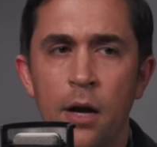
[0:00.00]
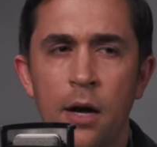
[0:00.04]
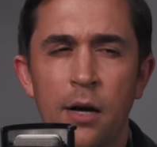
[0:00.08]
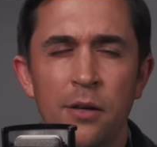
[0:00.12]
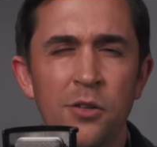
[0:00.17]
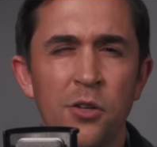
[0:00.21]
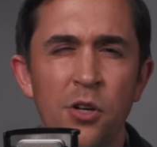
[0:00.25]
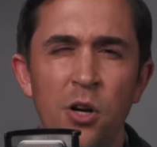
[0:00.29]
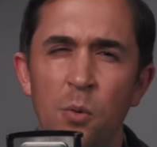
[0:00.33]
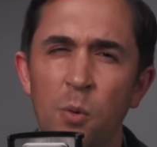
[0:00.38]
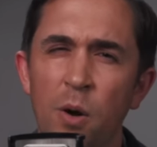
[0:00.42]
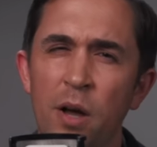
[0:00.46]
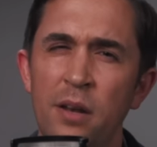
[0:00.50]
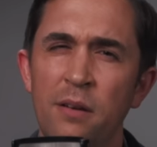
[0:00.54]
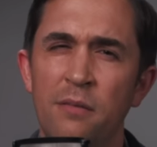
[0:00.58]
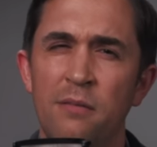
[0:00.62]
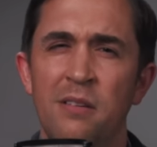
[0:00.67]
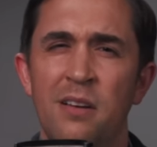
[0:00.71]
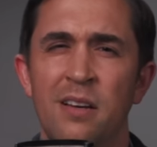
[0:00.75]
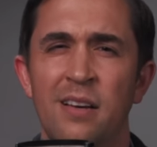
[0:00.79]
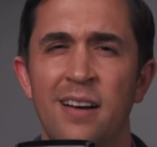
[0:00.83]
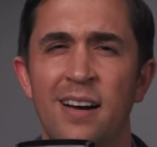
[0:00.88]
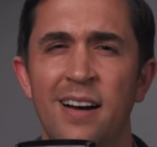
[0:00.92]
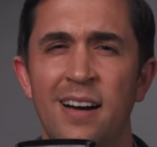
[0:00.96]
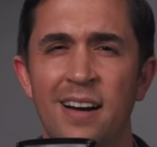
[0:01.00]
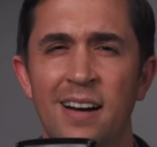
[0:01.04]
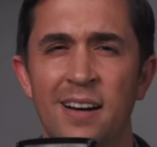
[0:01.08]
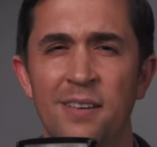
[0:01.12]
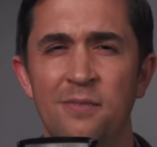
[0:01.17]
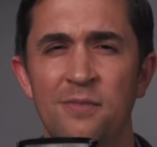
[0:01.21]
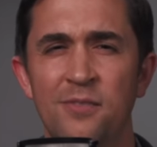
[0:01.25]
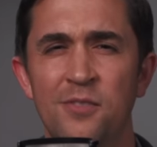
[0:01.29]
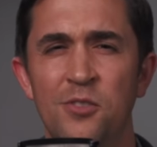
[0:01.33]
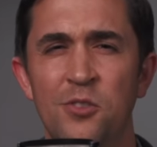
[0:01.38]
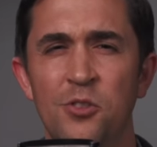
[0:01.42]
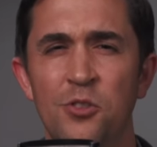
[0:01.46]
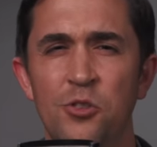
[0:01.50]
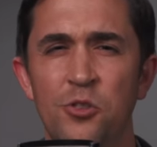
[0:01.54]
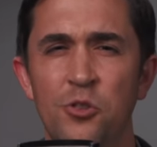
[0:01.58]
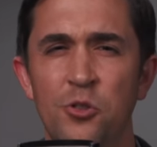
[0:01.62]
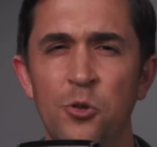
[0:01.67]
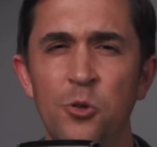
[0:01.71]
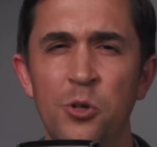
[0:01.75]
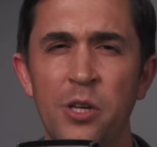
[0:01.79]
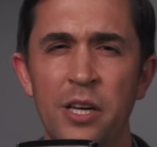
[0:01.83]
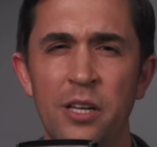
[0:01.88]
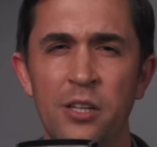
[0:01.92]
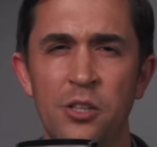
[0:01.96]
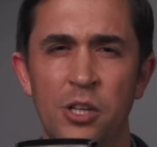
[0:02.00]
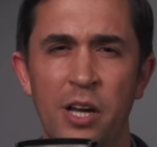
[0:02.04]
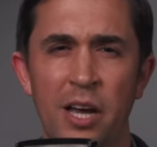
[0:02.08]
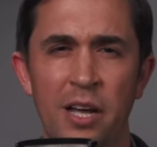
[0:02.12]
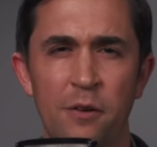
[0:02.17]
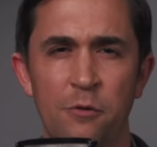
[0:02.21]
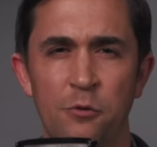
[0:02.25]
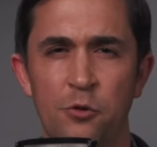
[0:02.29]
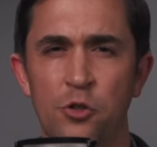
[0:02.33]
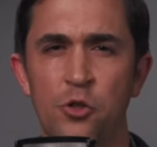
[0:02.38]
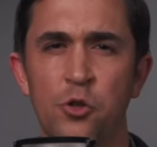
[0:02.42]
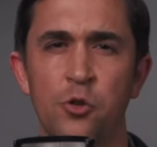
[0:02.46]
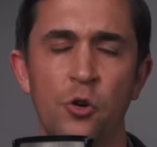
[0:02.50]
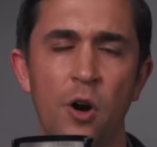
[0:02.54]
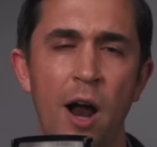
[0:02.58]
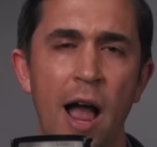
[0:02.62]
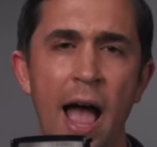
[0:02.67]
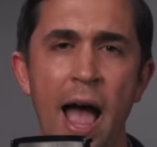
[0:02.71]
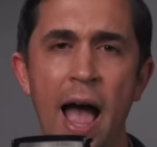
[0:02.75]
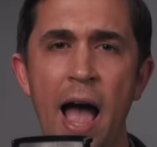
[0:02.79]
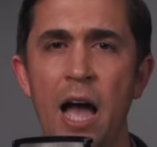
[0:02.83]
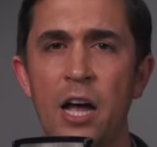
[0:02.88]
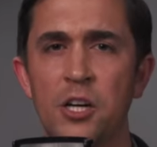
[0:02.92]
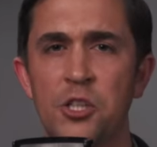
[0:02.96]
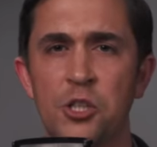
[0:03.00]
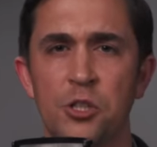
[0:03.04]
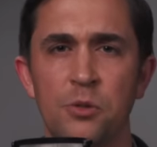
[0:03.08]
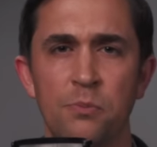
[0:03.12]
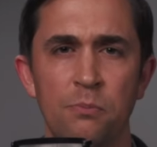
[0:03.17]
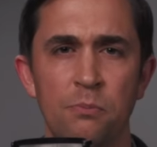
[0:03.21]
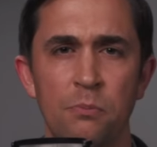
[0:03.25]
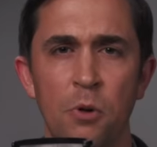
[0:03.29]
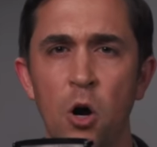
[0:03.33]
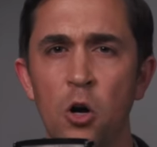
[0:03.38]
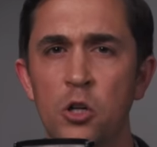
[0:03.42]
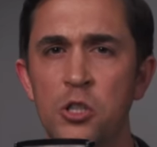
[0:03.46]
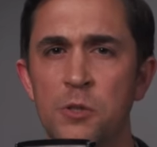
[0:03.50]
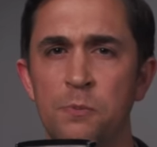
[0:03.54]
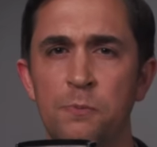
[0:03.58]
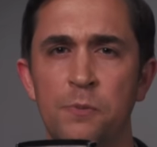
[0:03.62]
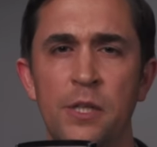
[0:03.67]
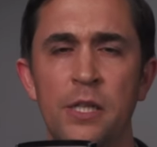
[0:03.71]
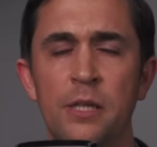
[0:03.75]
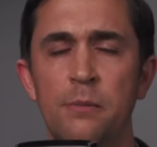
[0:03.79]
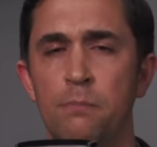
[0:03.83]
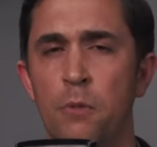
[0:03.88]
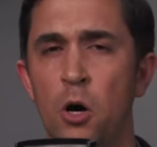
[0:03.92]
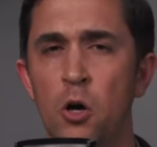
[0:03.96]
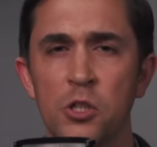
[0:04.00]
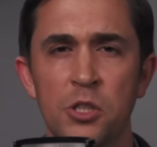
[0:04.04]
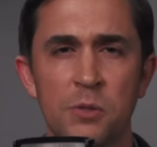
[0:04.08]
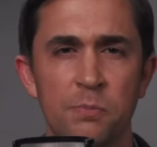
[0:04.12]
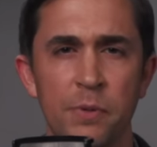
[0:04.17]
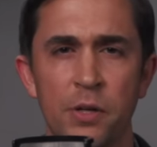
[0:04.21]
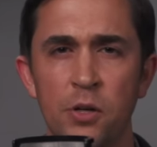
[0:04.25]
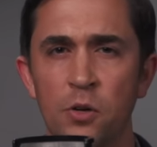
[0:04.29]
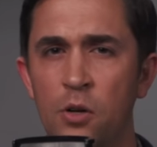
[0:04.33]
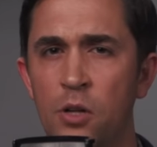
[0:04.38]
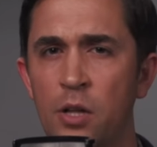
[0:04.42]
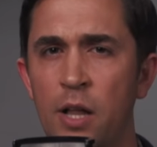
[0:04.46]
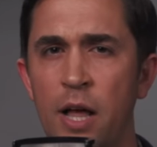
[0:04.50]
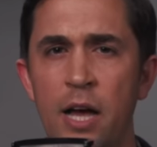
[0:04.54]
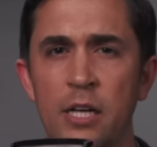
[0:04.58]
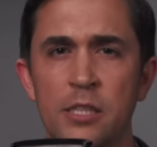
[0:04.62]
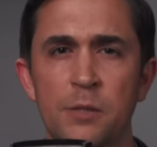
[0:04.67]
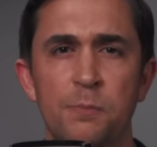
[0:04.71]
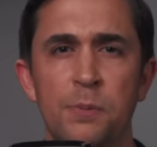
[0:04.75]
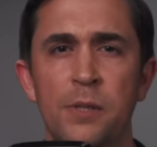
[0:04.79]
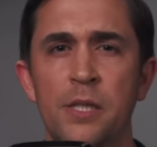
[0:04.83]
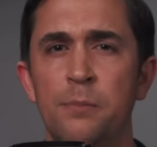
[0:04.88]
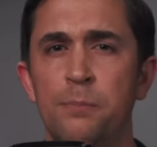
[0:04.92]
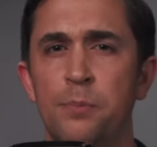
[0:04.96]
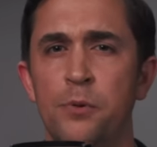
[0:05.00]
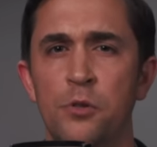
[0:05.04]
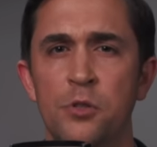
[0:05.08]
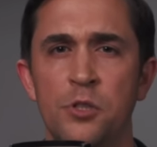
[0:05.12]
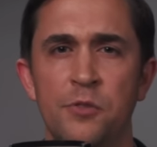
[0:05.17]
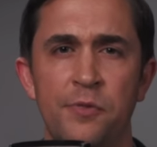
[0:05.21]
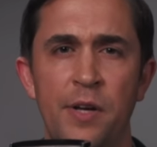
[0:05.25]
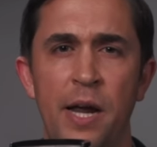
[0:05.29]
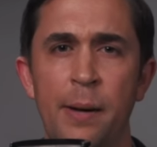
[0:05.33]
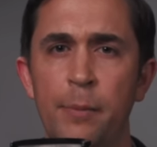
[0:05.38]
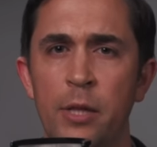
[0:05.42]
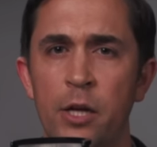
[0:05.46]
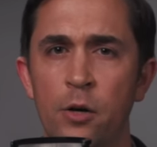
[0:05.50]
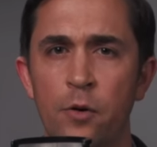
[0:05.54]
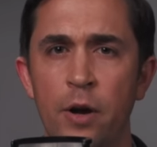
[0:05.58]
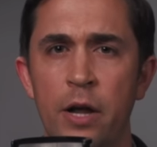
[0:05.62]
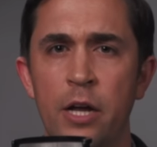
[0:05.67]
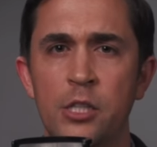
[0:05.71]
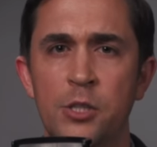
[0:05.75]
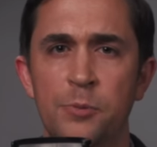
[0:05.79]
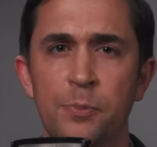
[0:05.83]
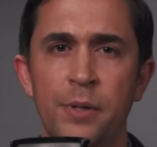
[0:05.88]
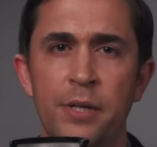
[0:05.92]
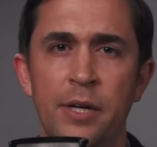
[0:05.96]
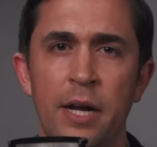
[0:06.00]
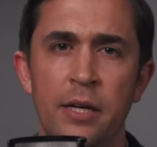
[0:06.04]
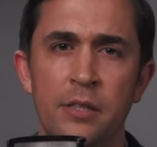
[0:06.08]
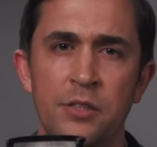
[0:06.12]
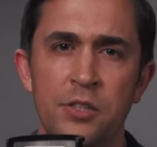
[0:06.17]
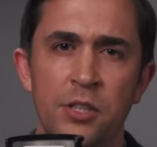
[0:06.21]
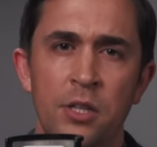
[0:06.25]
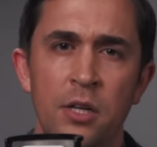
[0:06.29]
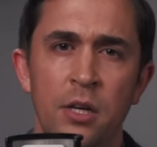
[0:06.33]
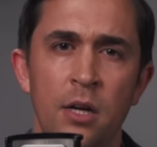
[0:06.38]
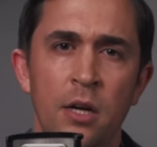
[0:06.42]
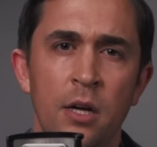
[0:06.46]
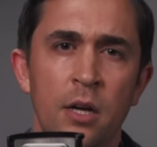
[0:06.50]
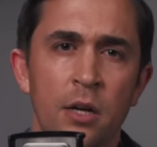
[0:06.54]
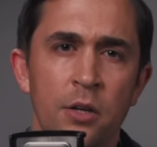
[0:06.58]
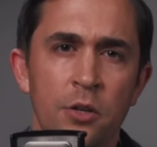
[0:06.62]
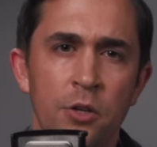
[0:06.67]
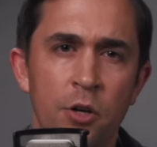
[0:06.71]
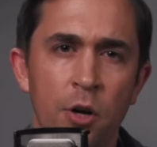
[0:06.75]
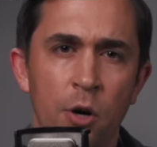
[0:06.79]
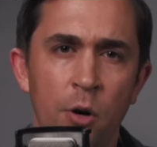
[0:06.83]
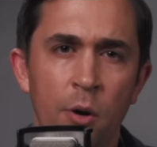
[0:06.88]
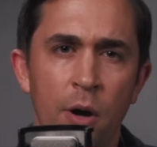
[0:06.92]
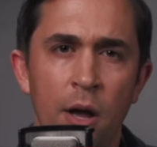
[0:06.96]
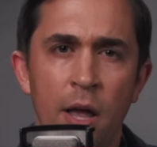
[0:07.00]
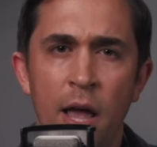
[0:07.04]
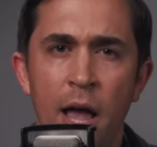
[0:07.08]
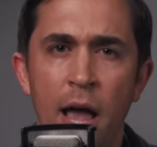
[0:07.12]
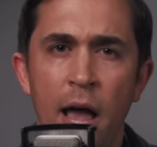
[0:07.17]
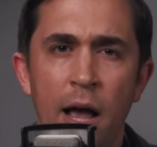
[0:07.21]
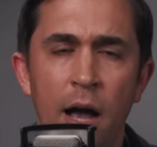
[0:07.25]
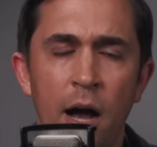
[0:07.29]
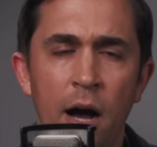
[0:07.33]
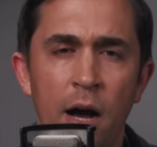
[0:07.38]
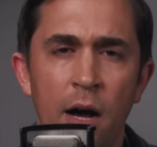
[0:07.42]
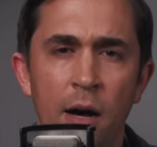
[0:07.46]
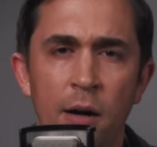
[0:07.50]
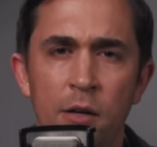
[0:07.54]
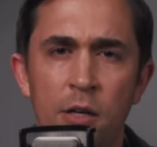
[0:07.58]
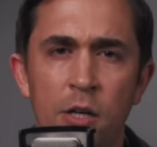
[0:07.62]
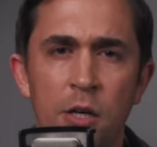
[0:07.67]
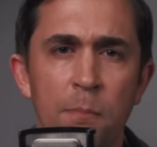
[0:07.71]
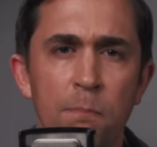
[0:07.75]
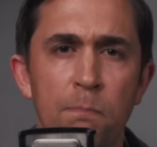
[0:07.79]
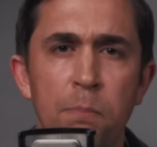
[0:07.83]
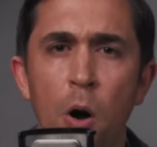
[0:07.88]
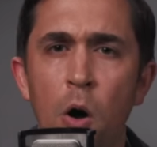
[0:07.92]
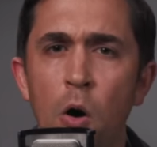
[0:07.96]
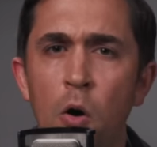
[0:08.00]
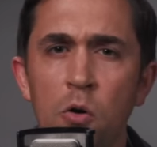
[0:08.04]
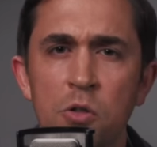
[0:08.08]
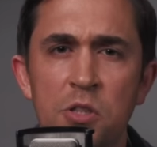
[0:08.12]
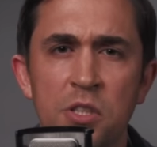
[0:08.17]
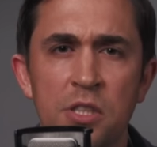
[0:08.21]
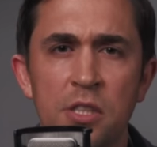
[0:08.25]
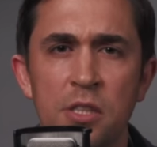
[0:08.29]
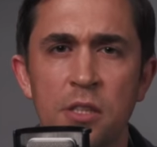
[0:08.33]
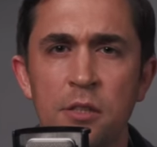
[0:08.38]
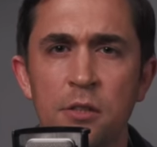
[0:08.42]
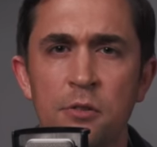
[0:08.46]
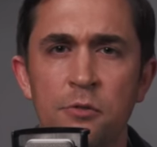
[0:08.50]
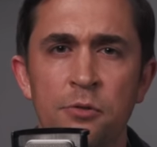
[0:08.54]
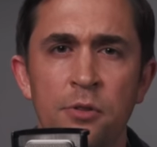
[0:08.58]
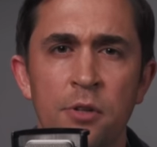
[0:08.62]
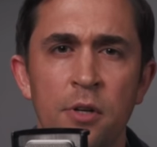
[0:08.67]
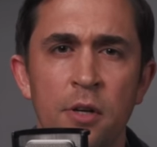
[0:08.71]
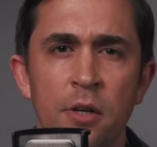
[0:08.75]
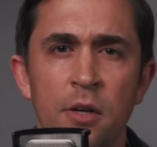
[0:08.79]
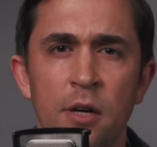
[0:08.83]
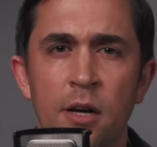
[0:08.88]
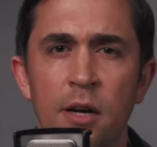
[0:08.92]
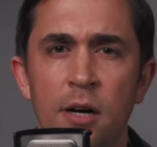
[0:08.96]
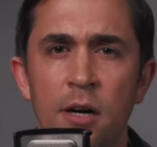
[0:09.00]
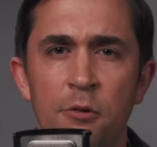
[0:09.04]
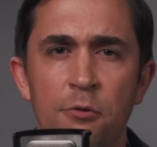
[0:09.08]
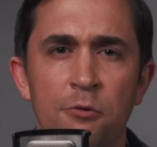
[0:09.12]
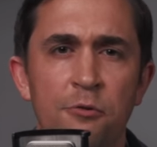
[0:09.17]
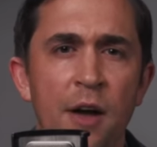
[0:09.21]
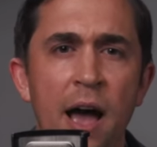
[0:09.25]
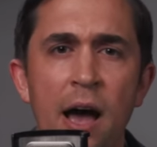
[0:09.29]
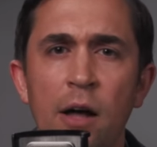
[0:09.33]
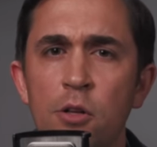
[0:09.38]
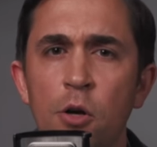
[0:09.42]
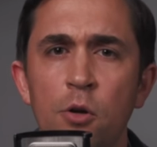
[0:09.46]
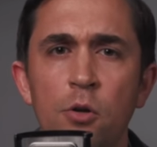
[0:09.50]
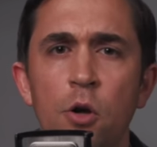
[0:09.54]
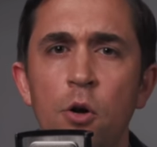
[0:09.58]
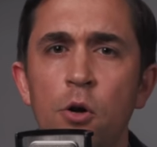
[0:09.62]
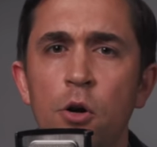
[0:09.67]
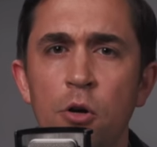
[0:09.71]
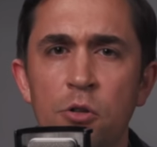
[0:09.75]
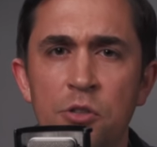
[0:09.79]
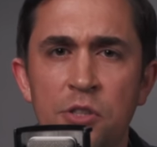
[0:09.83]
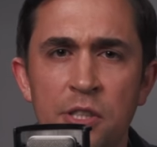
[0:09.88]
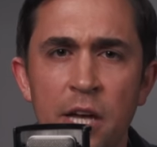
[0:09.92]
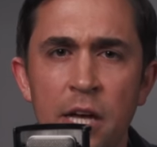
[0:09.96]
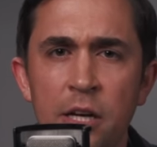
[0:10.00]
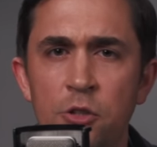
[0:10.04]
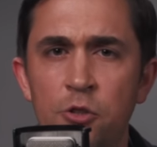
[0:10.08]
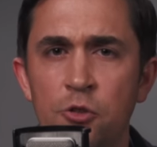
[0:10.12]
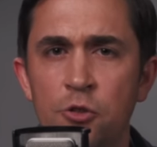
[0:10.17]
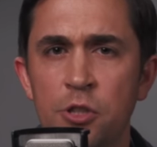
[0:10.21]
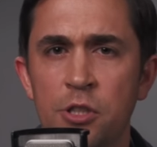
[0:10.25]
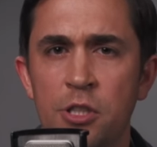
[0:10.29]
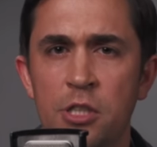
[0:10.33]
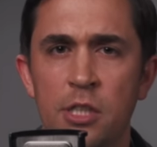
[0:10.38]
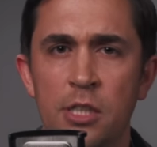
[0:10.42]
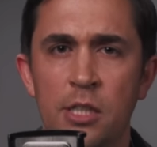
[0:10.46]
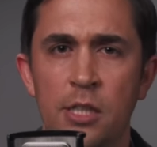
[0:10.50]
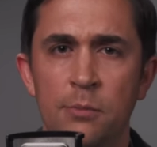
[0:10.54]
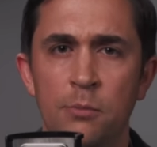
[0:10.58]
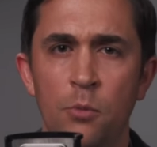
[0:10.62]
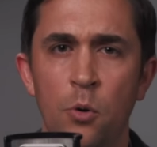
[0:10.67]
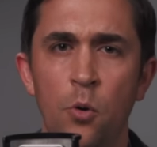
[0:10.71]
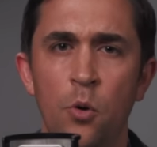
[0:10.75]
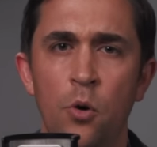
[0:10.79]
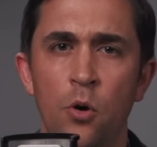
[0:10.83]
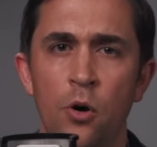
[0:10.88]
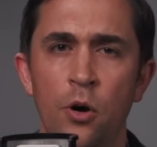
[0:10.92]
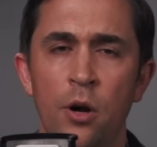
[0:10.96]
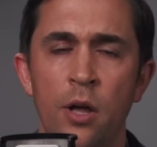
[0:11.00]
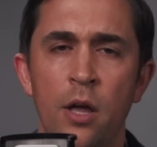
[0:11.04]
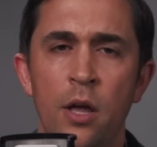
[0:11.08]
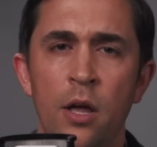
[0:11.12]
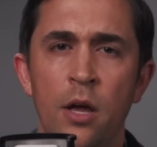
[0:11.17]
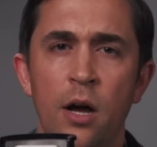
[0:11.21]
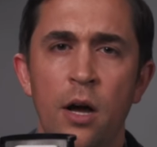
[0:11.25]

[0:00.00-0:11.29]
You know what? You can kind of trash most middle-class people's family arrangement as, you know, compulsive phallologocentrism or